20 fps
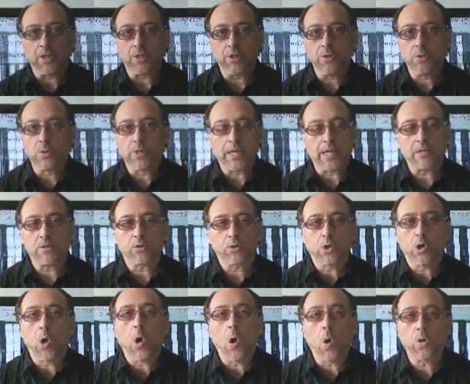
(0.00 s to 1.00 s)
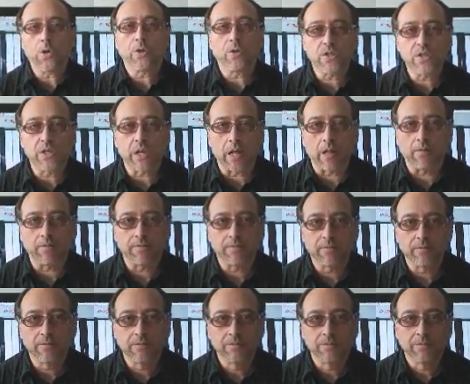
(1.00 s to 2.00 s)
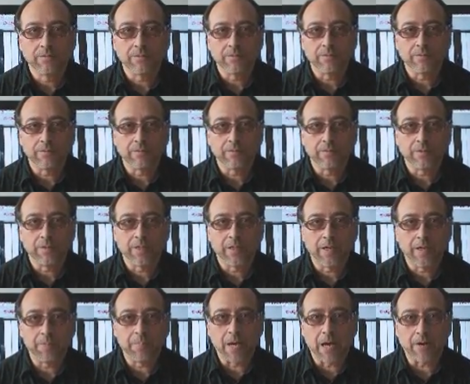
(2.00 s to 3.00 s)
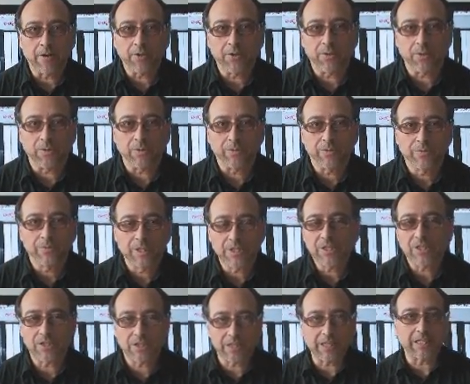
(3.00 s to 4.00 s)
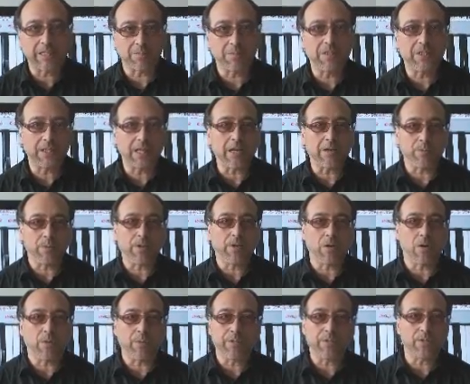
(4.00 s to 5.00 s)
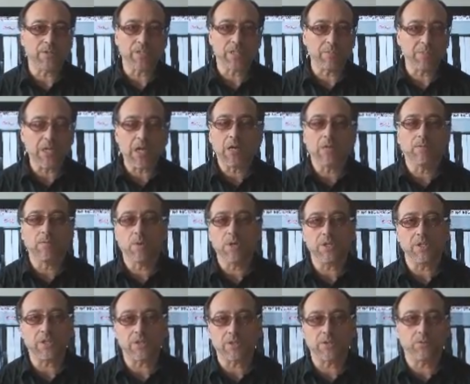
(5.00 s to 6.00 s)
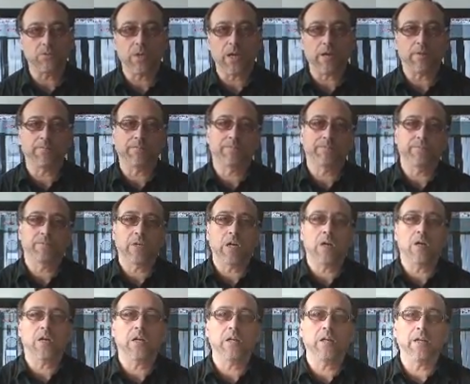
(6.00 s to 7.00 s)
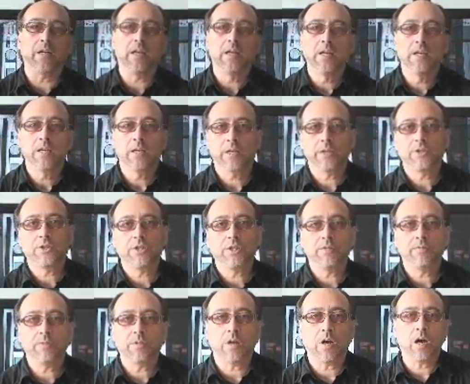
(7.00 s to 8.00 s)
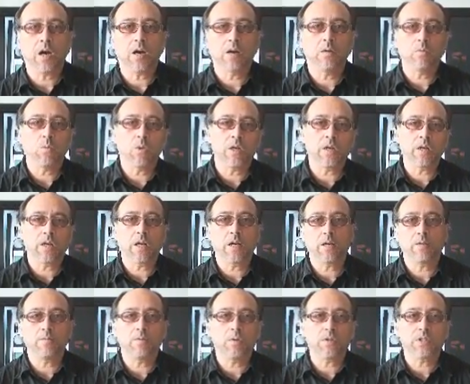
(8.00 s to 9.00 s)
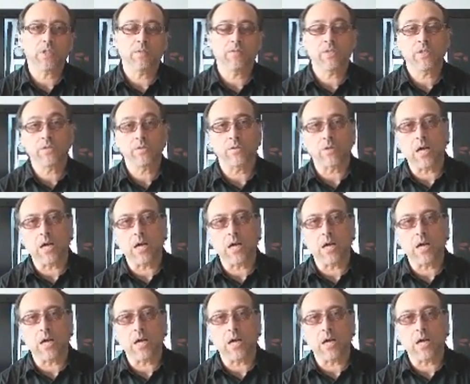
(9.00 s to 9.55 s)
you cannot call yourself a baritone. This is another mistake we call. It's some young voices who have hardly achieved 1.5 octave. They say,